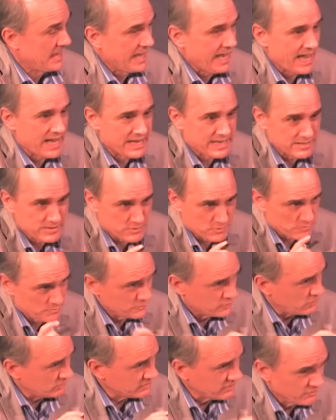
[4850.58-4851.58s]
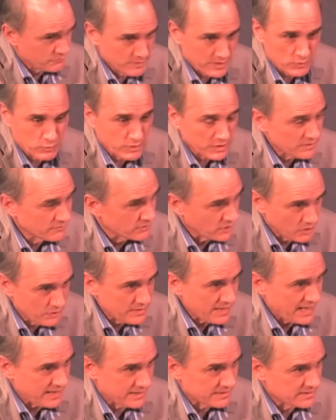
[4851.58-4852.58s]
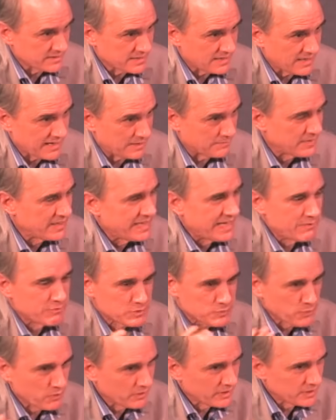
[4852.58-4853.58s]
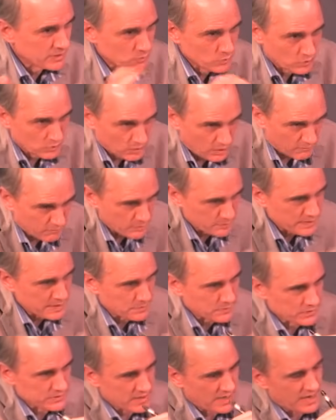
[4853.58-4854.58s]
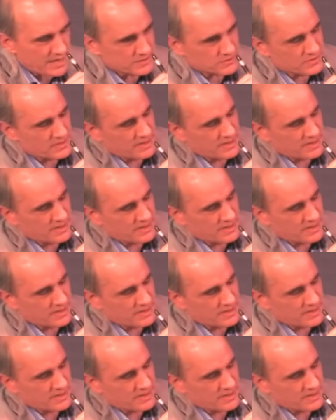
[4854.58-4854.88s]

and Joseph Smith would have known that at the time. He was pulling the wool over people's eyes,